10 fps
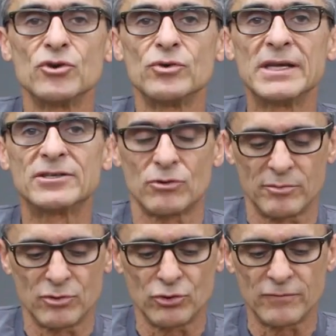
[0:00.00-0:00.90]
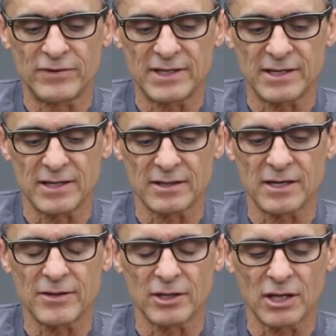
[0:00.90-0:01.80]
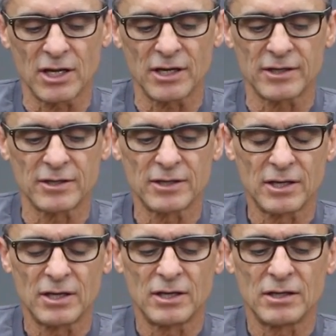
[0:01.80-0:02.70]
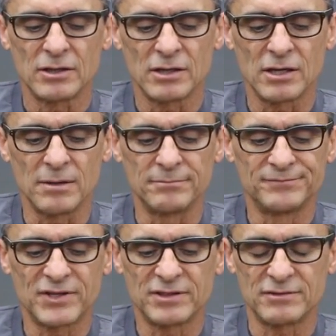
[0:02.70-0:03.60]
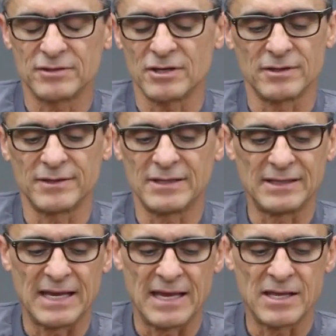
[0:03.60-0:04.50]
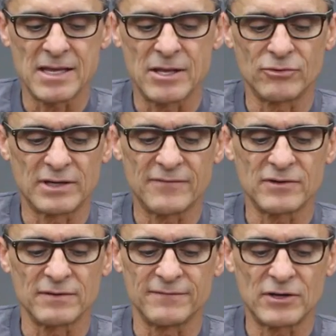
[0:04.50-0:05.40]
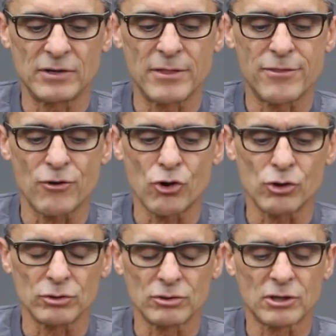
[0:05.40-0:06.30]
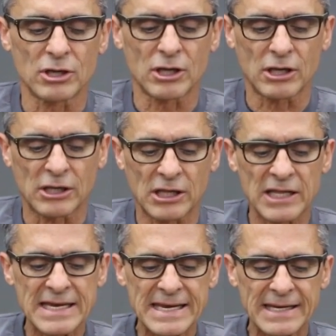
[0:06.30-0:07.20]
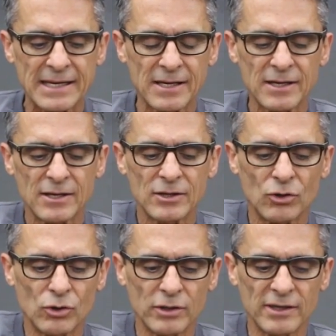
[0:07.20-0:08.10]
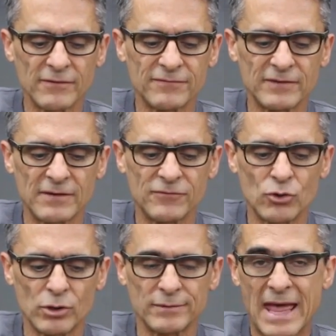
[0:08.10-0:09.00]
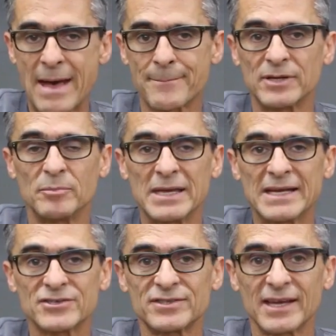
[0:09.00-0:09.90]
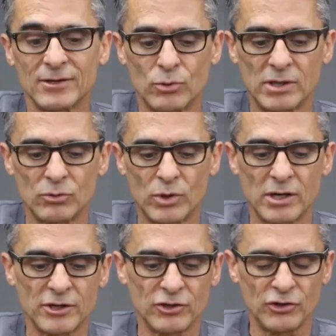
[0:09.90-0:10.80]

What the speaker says: you need to remove the lug, to either give it a very thorough cleaning, or if you happen to be in a state where